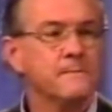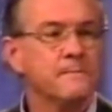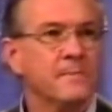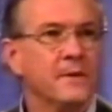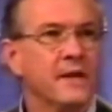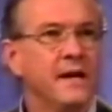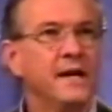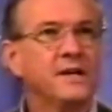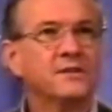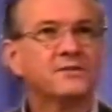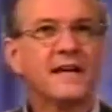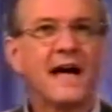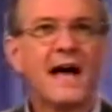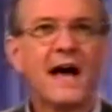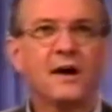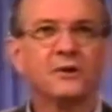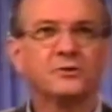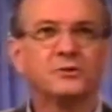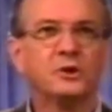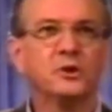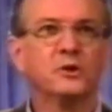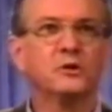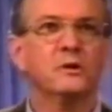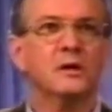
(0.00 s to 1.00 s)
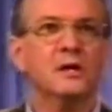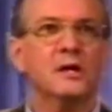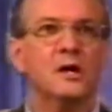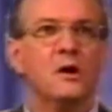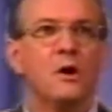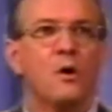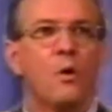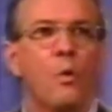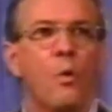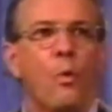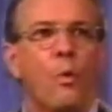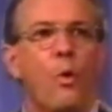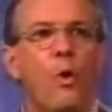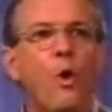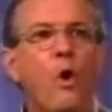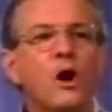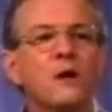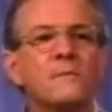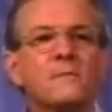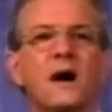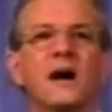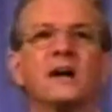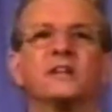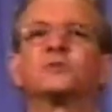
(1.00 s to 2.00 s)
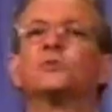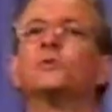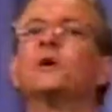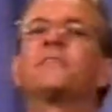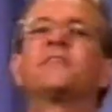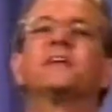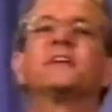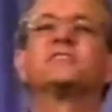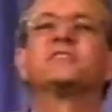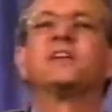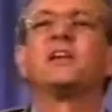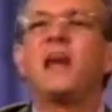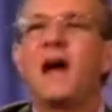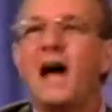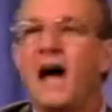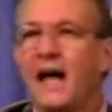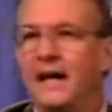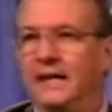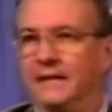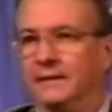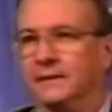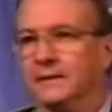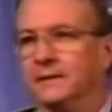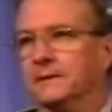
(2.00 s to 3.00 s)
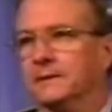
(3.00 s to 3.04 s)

He's out to warm us with His light.